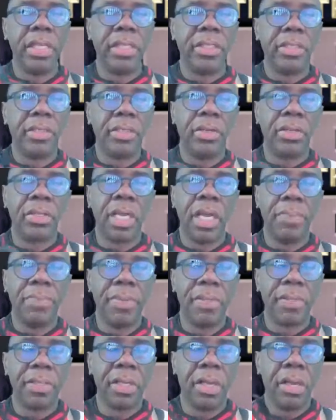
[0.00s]
these to hook
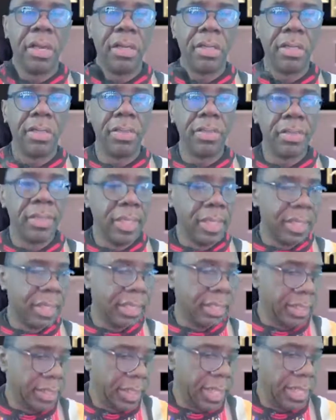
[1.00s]
up and talk,
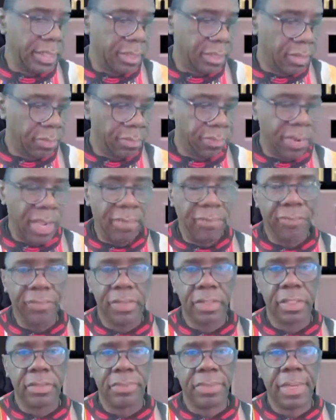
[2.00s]
and that's their
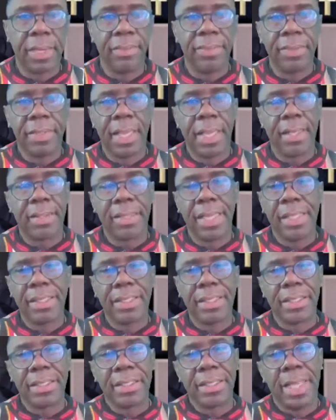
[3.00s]
preference. But
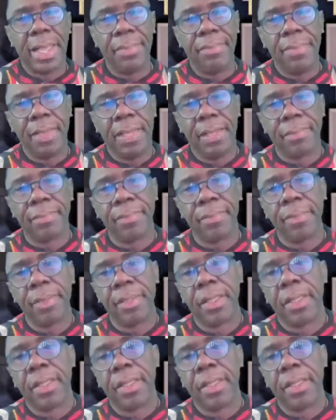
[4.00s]
that's just not me.